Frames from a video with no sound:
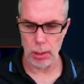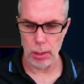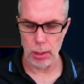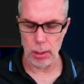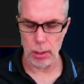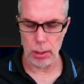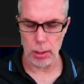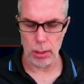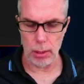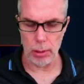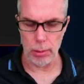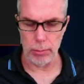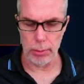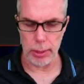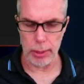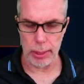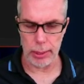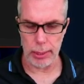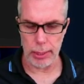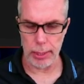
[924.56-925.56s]
what
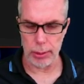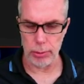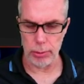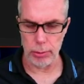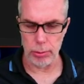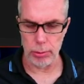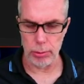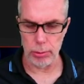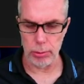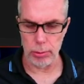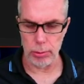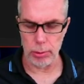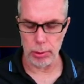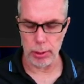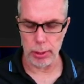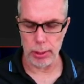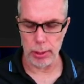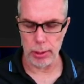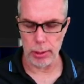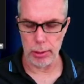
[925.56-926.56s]
I'd like to do
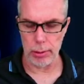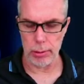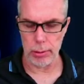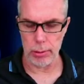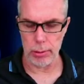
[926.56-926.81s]
is